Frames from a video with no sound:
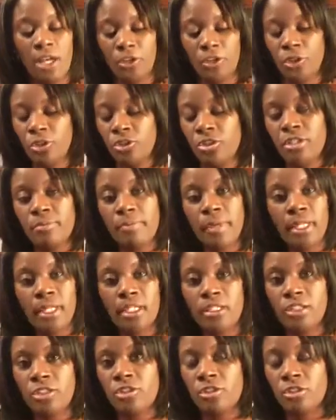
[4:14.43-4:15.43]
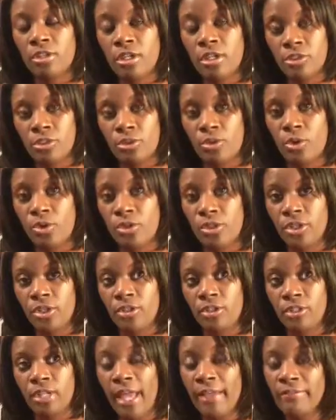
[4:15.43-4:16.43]
You just may need to control
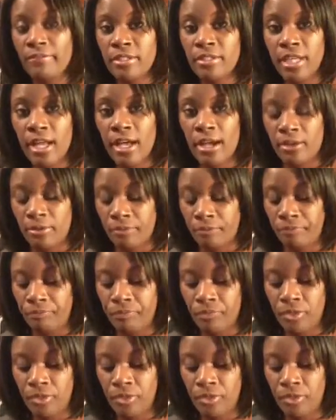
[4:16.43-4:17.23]
your lifestyle,